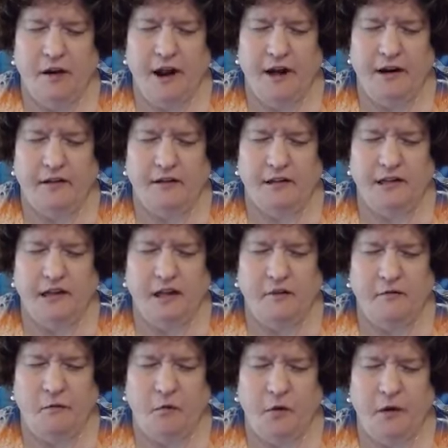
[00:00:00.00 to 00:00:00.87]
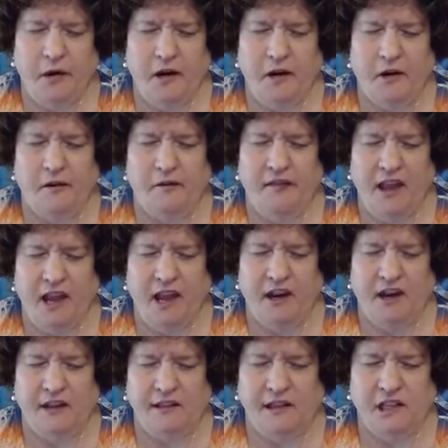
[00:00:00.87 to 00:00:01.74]
higher self won't
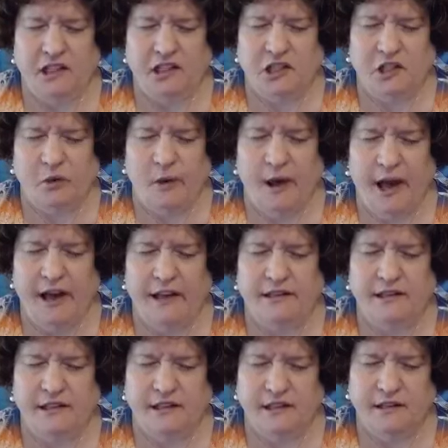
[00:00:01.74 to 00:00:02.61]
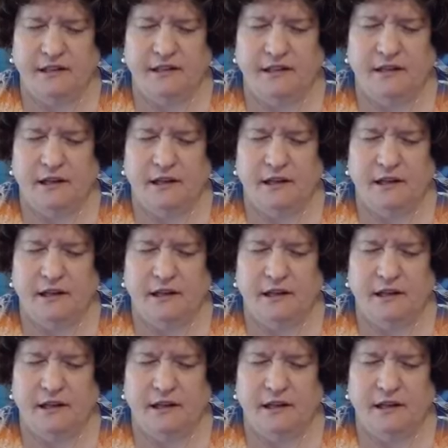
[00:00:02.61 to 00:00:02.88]
intervene unless you ask.